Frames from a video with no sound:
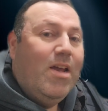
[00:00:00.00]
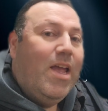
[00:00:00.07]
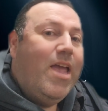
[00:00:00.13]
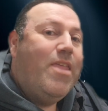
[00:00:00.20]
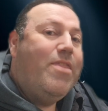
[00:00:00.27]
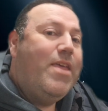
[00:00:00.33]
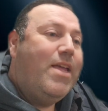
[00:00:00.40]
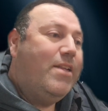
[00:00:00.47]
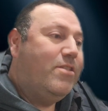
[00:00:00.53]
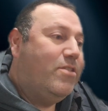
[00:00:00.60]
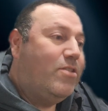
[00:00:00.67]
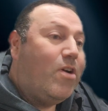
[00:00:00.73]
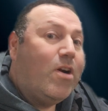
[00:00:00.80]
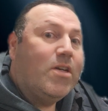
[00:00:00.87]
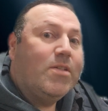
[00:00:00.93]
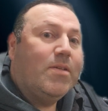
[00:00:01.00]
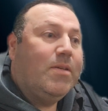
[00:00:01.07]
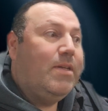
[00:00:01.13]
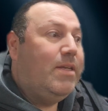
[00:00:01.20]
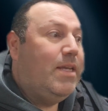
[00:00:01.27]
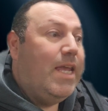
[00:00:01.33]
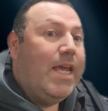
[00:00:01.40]
and then starts
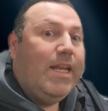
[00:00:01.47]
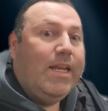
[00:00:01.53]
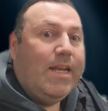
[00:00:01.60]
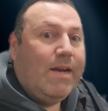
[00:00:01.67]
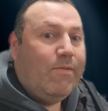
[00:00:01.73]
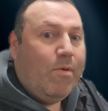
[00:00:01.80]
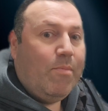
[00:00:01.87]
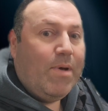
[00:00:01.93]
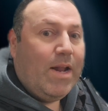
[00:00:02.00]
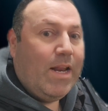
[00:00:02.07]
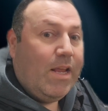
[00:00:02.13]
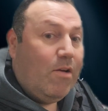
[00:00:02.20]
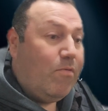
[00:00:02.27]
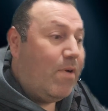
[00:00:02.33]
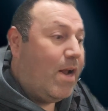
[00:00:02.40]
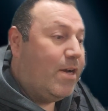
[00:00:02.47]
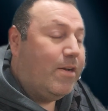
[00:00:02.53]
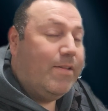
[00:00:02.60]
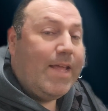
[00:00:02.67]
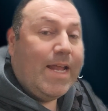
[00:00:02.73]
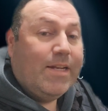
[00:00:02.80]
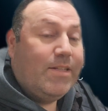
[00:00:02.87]
getting everybody around her
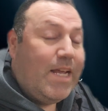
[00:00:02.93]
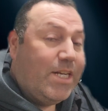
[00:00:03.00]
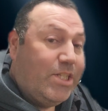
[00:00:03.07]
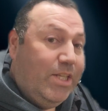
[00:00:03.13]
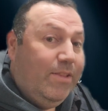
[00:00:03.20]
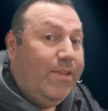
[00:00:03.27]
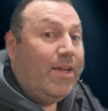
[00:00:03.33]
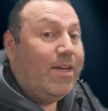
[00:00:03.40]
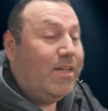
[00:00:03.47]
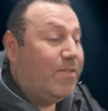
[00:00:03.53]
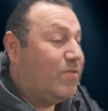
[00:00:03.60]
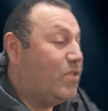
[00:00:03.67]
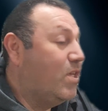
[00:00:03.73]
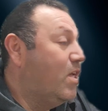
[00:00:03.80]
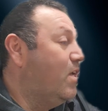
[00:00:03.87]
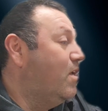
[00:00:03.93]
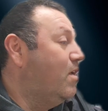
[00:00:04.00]
that she loves,